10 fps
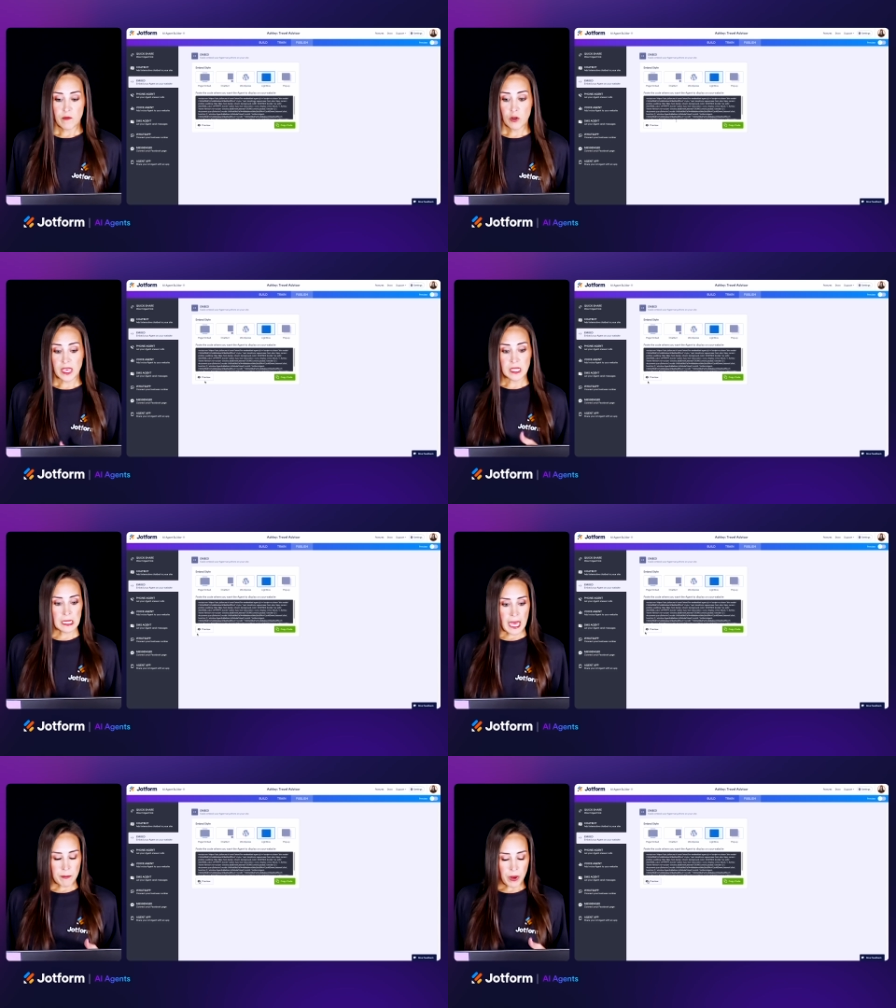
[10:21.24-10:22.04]
If you'd like a
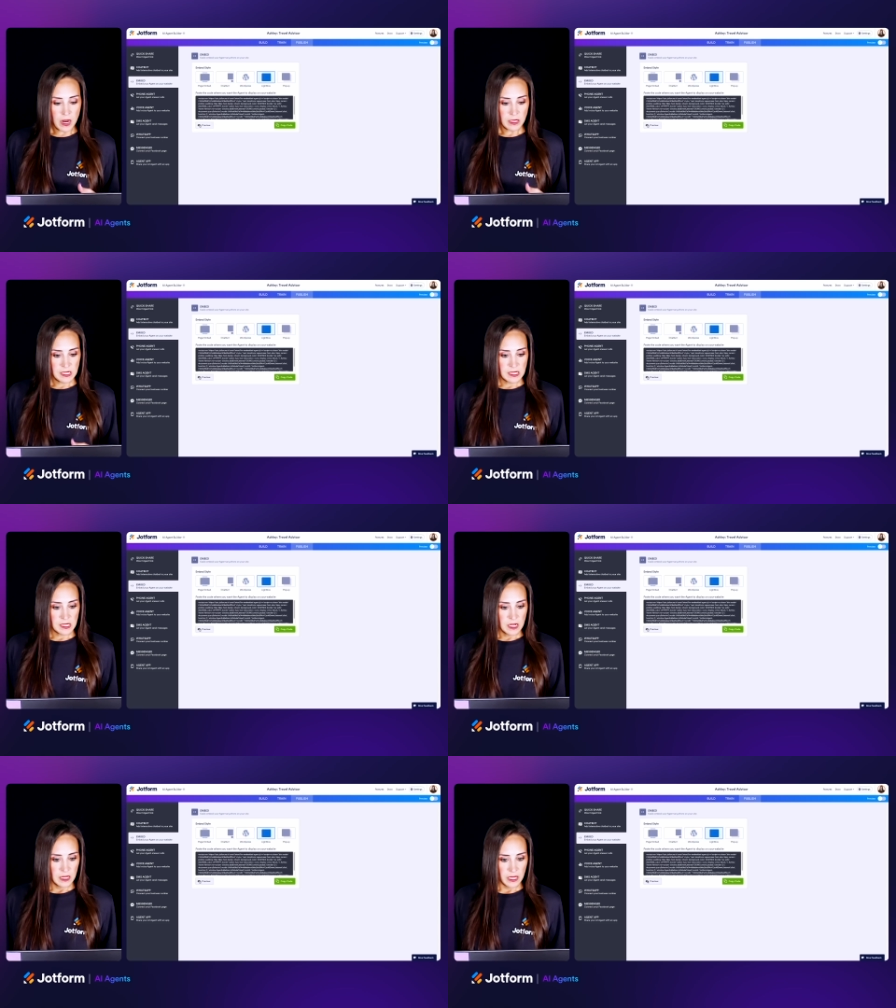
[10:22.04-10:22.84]

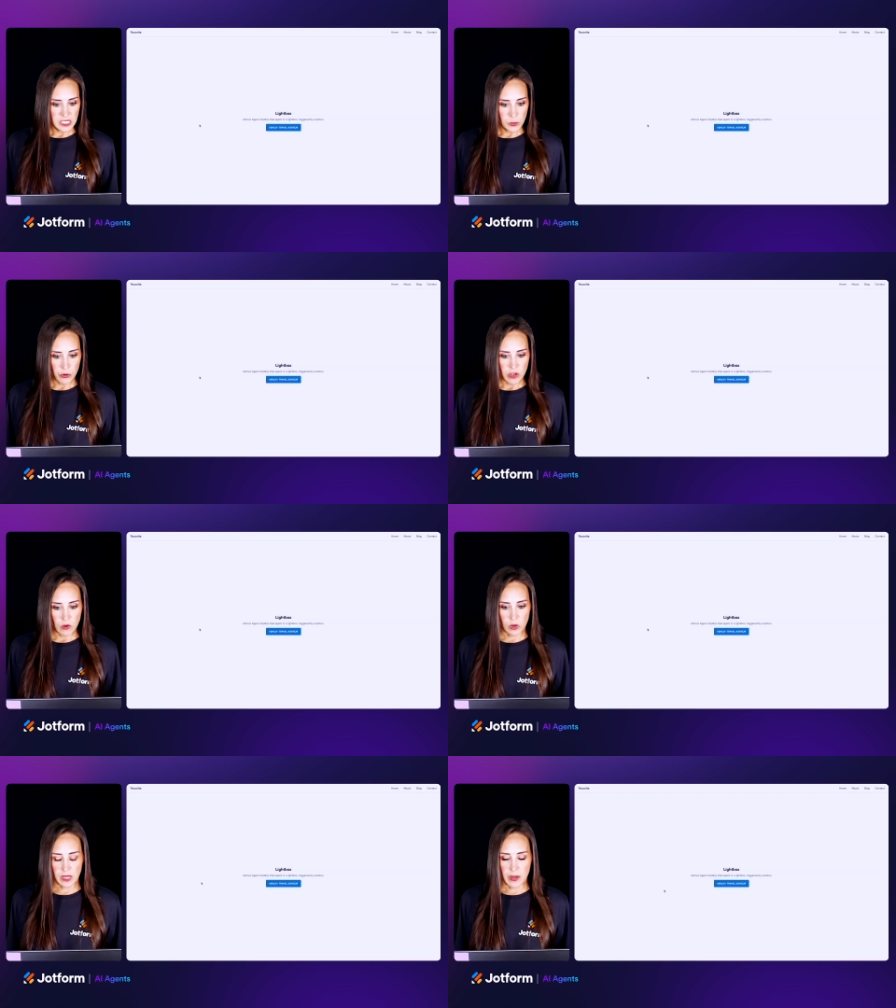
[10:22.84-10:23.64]
lightbox, let's
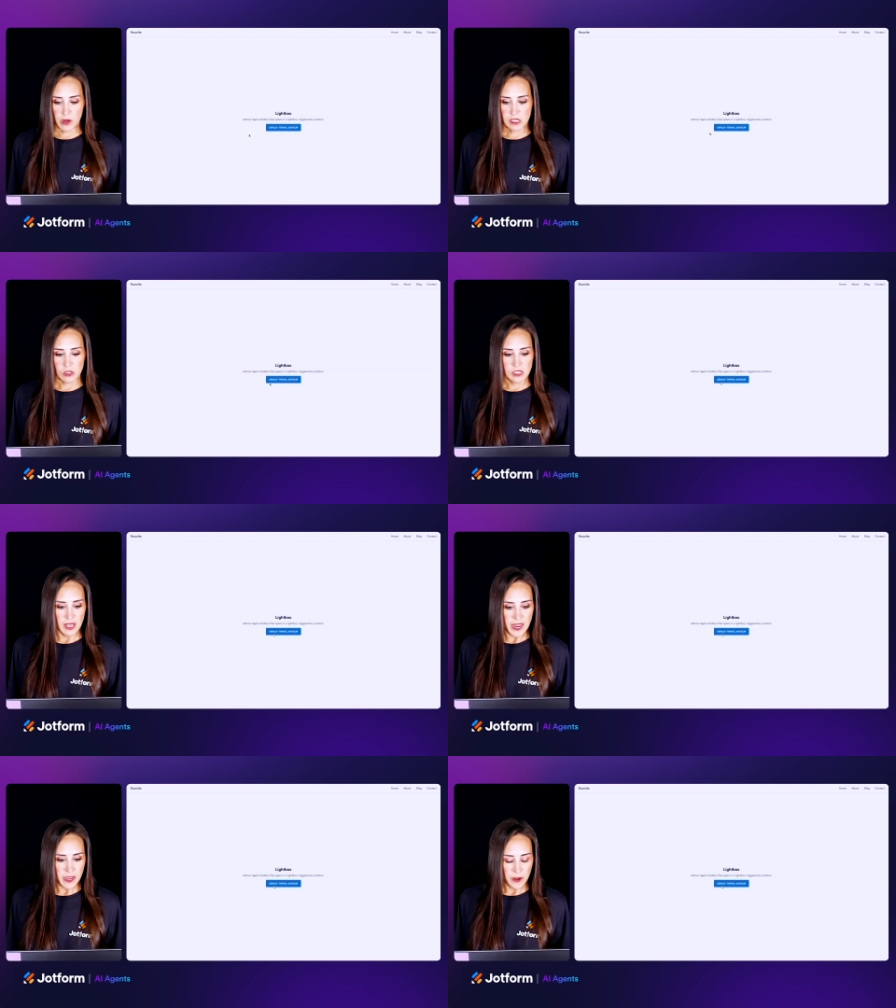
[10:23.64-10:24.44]
preview what a lightbox
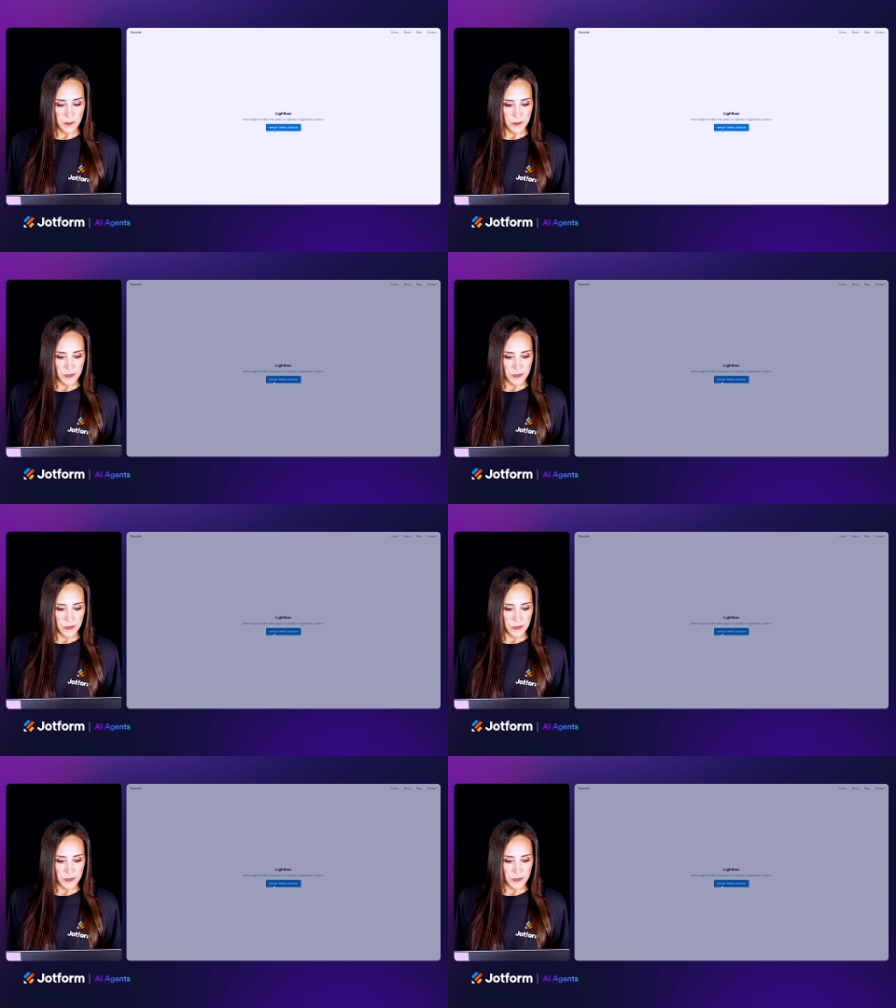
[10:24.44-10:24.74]
looks like.